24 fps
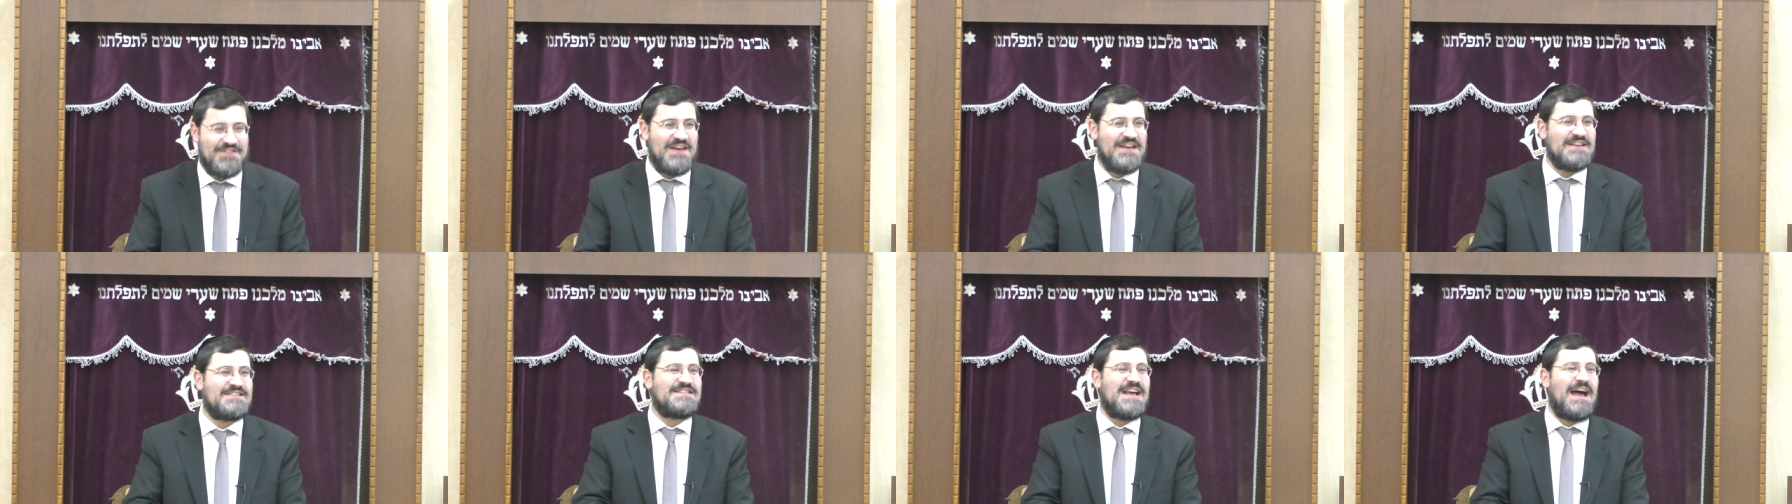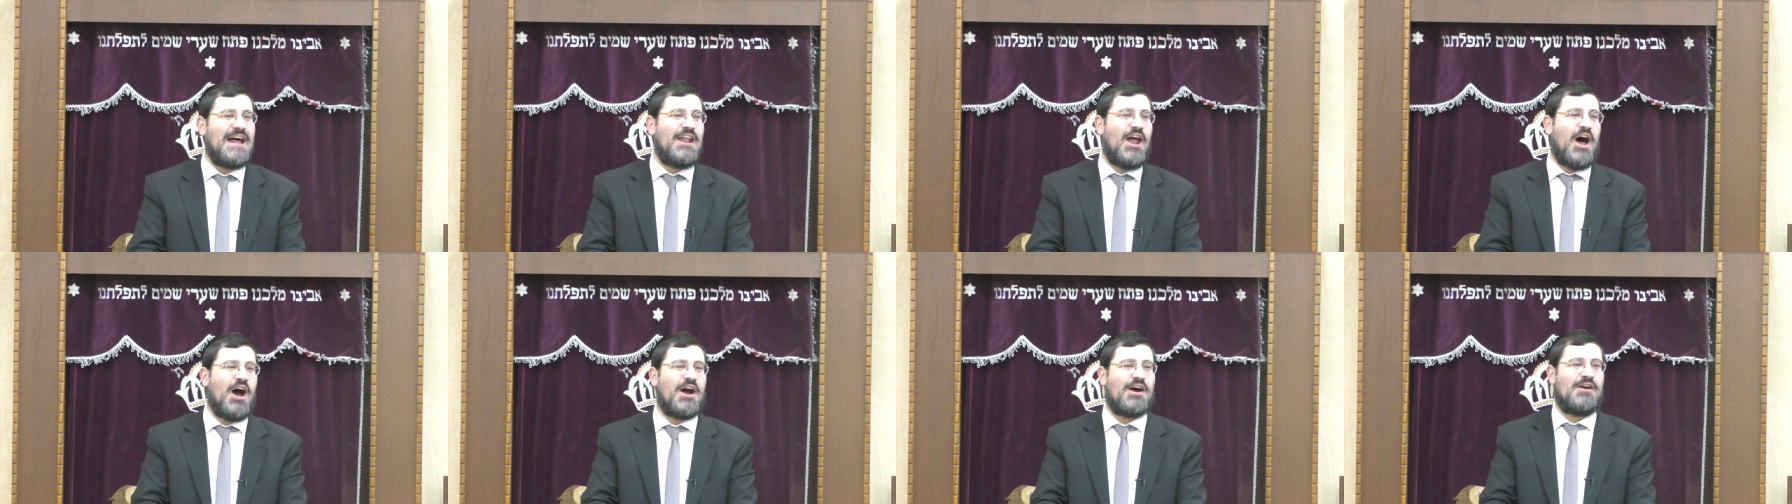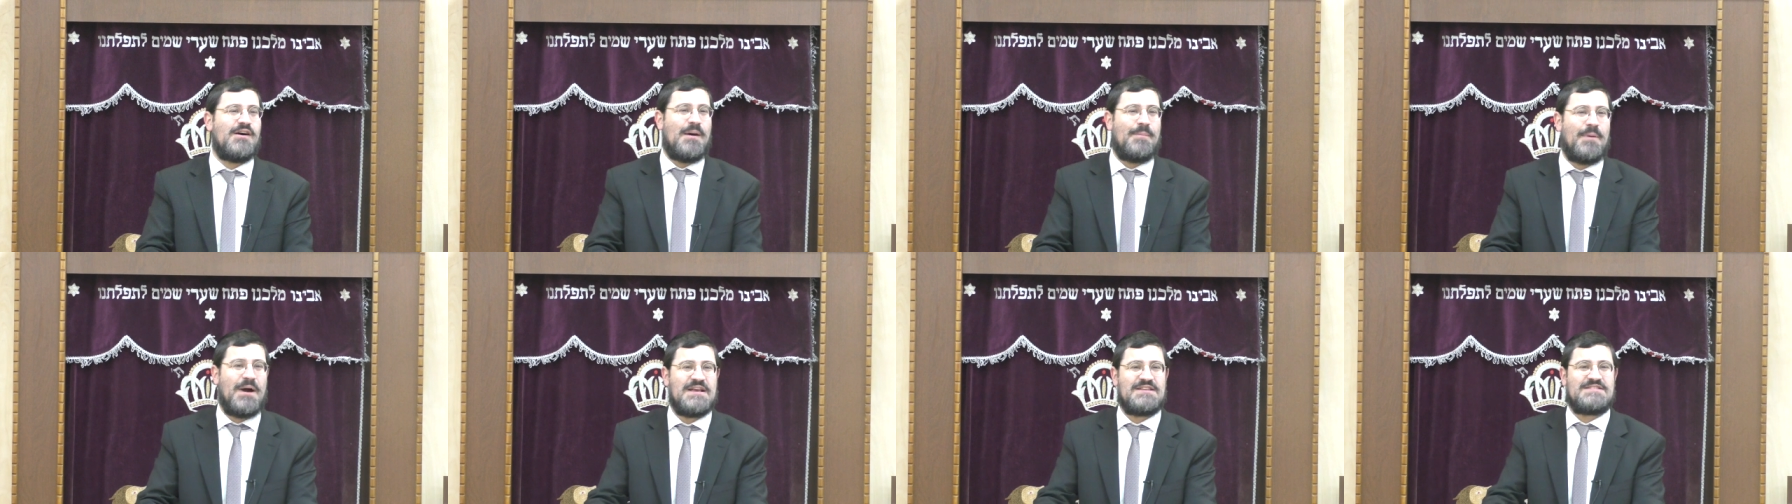this halacha,
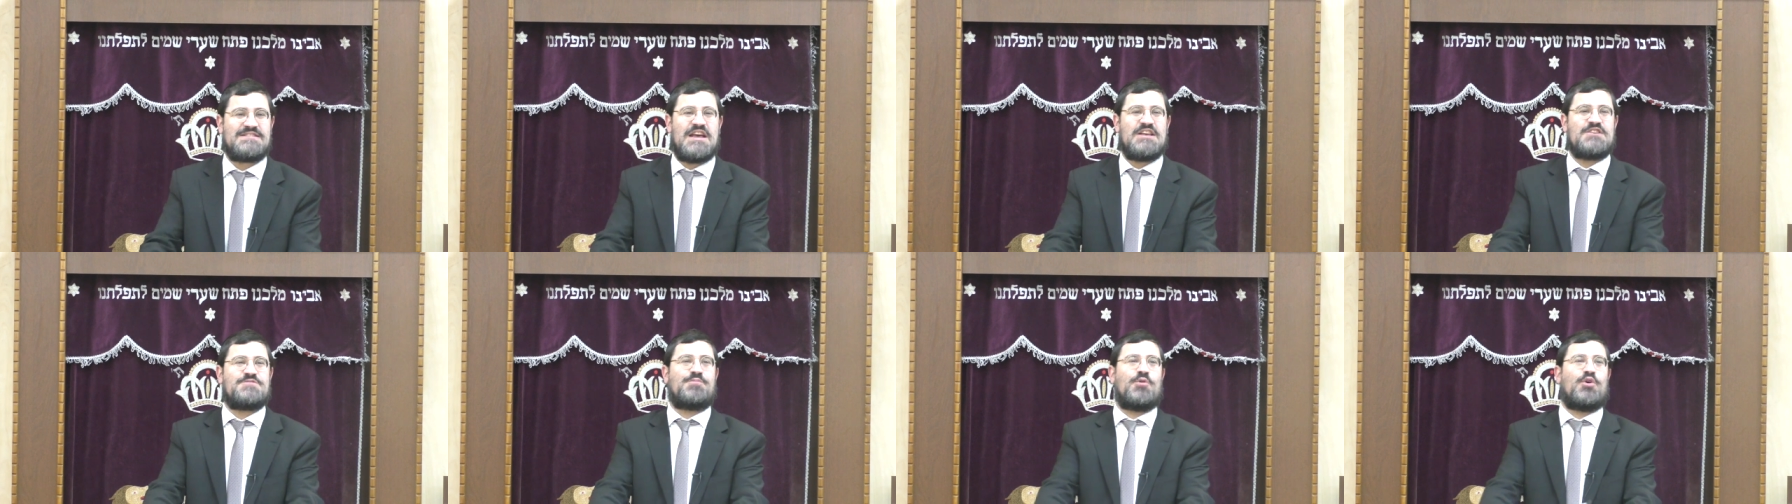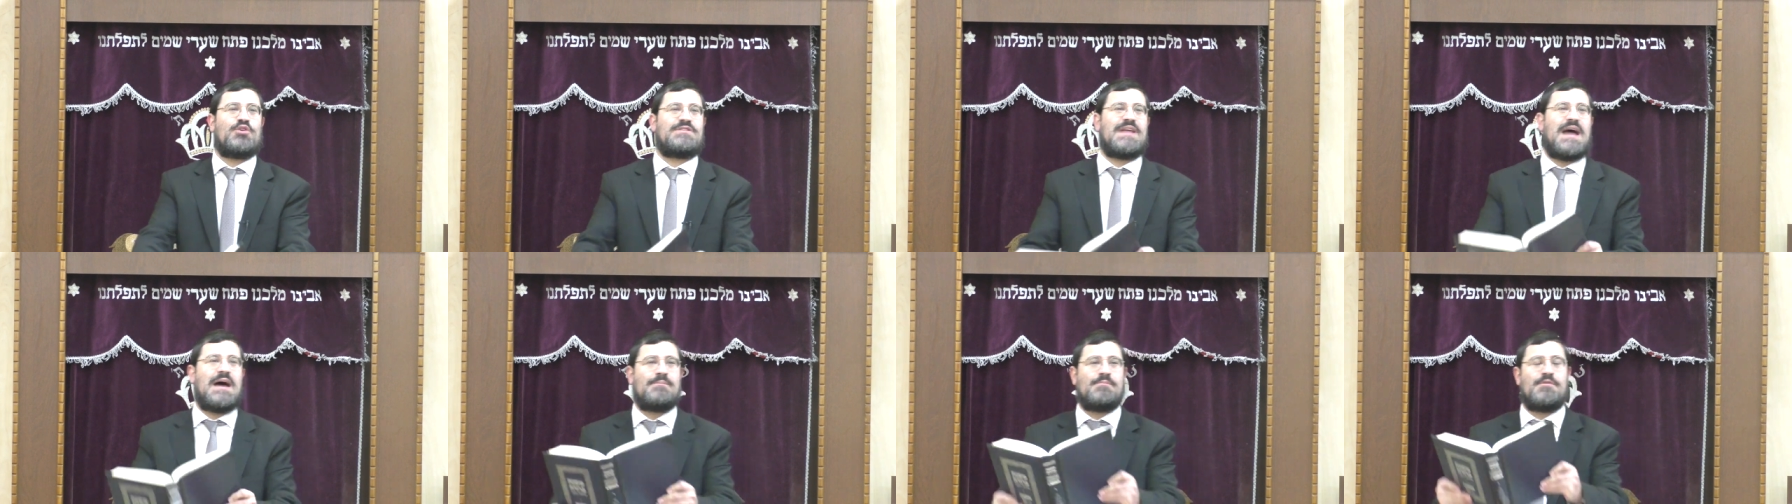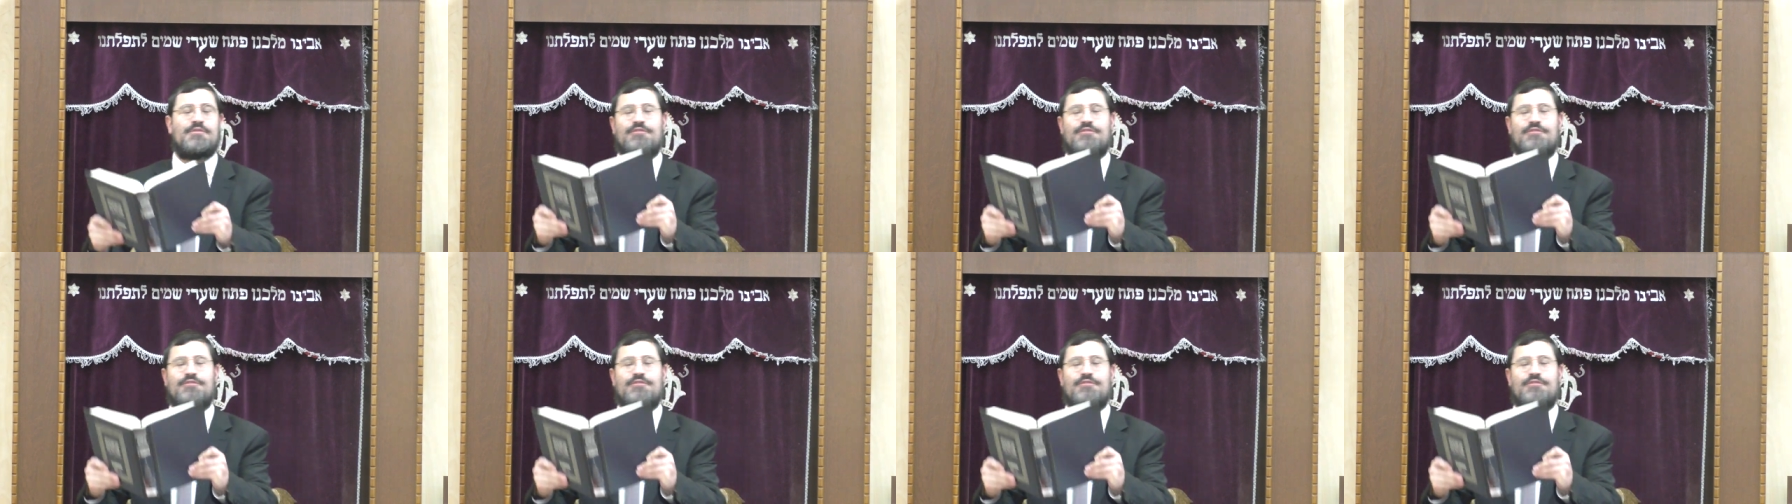Rabbi Yisrael, is brought down